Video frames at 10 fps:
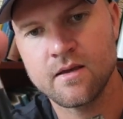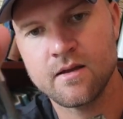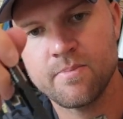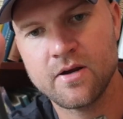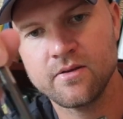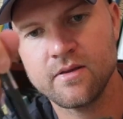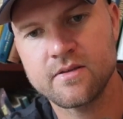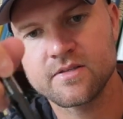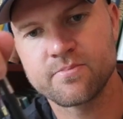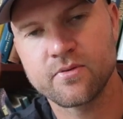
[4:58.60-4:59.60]
And apparently
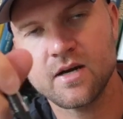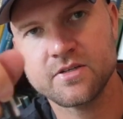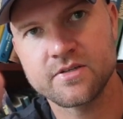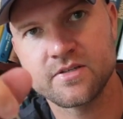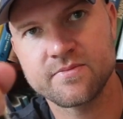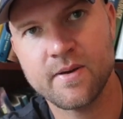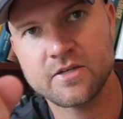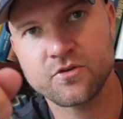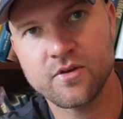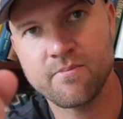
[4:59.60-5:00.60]
this brush is
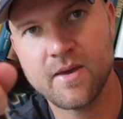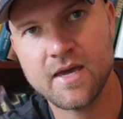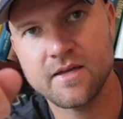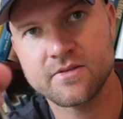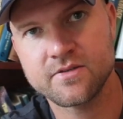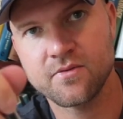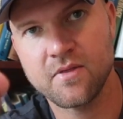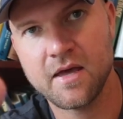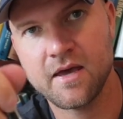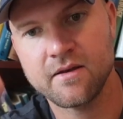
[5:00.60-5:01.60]
specially made so
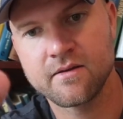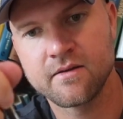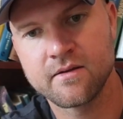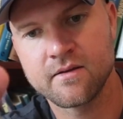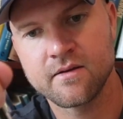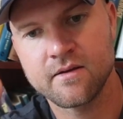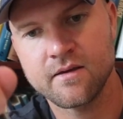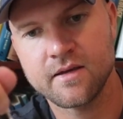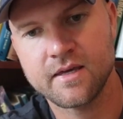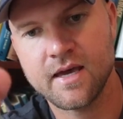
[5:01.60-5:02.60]
that
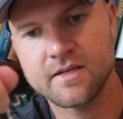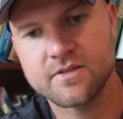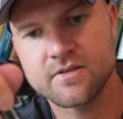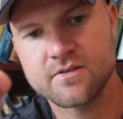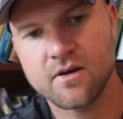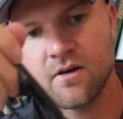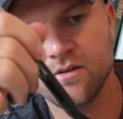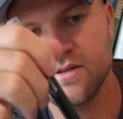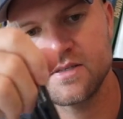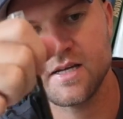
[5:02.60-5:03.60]
it catches
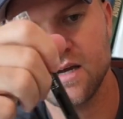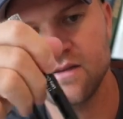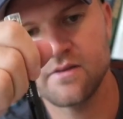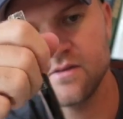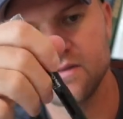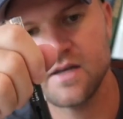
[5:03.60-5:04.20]
all these tiny little